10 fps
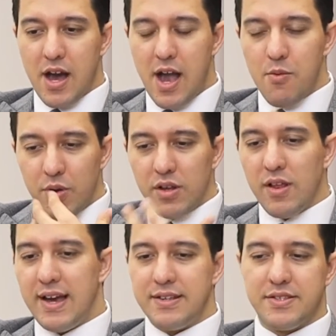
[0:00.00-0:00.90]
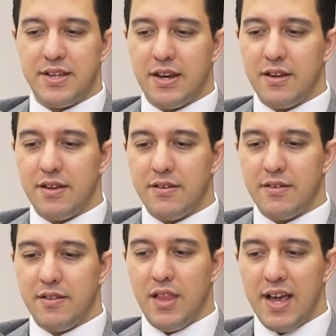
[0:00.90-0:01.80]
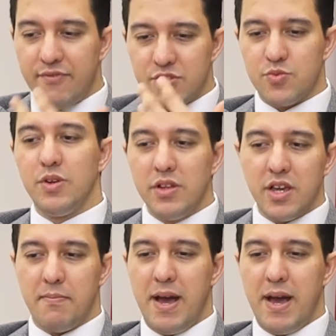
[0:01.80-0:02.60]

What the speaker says: I realized that life is really